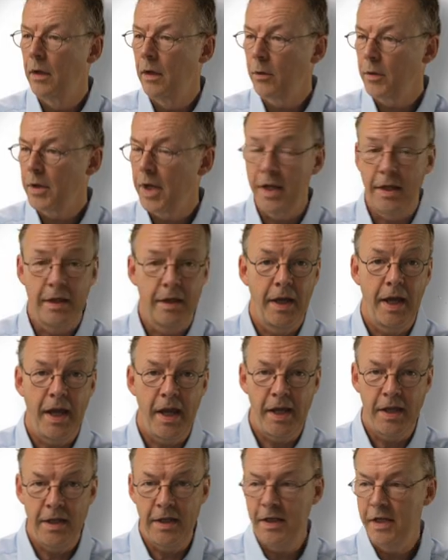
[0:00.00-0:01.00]
Okay,
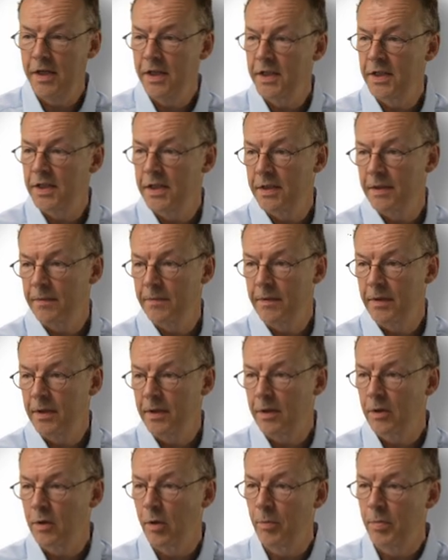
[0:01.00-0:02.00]
A is
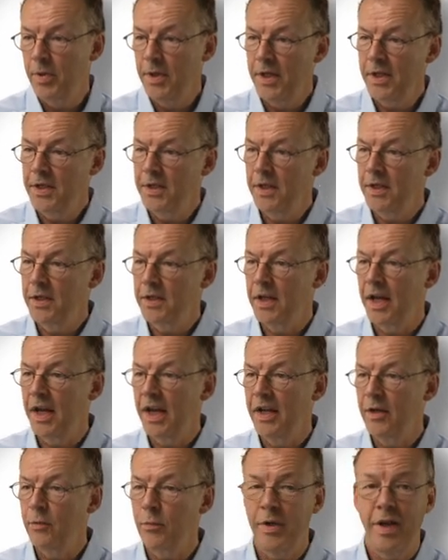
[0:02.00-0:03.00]
completed and
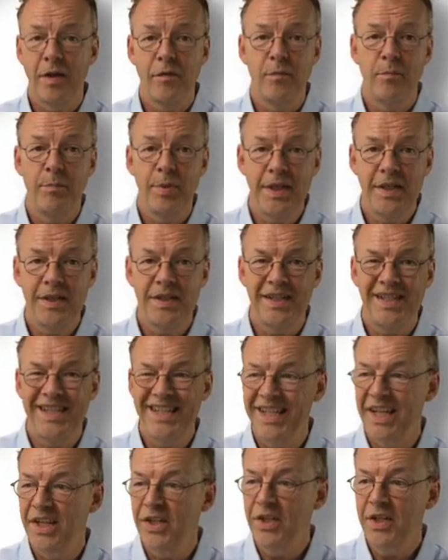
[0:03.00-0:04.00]
we have B, C
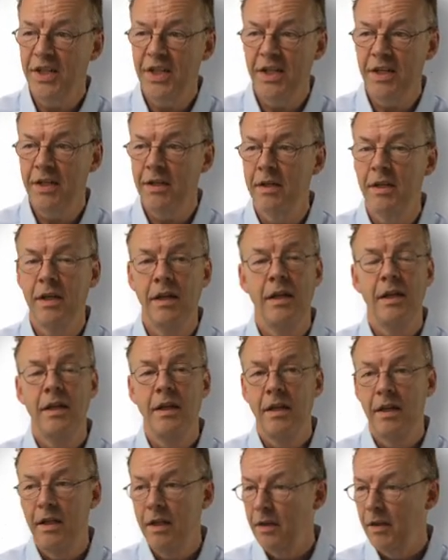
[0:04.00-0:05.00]
and D.
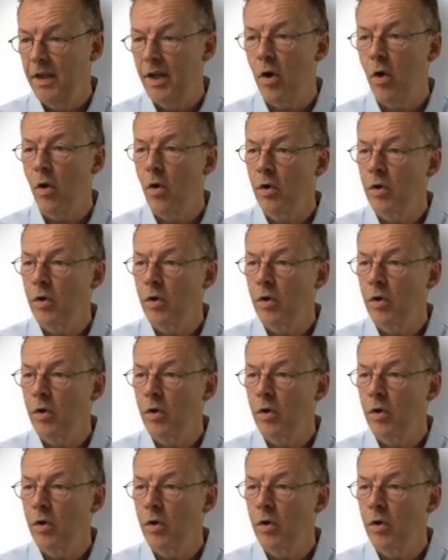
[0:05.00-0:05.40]
They all